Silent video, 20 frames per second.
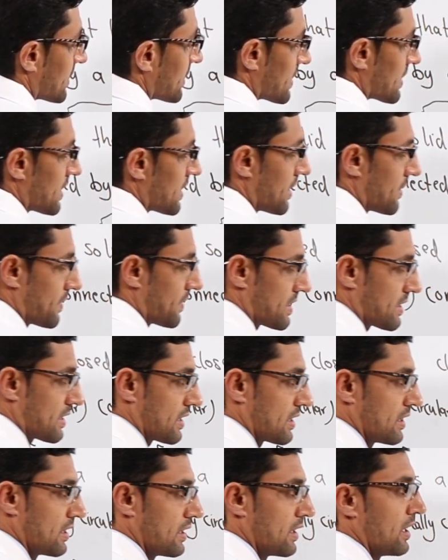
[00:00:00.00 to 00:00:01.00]
surface
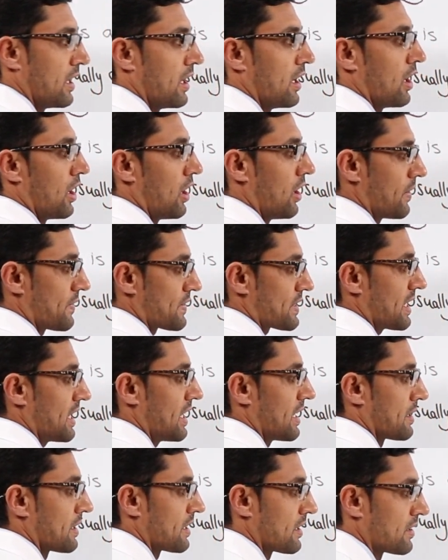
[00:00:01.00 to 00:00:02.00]
area of
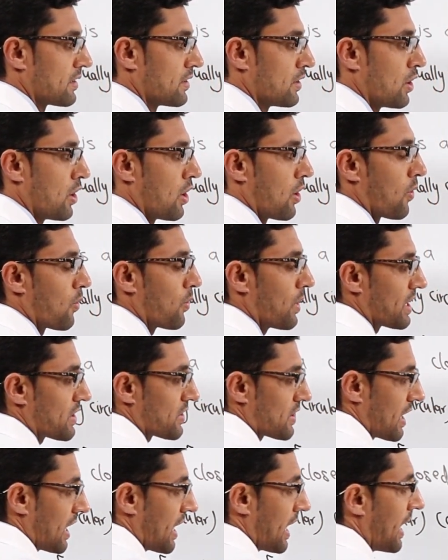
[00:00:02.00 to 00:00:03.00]
cylinder, which
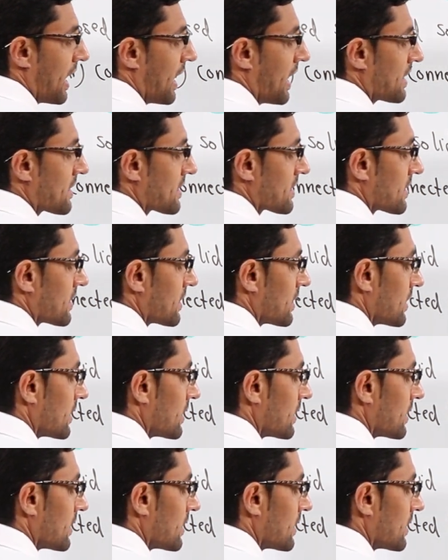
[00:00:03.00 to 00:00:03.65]
has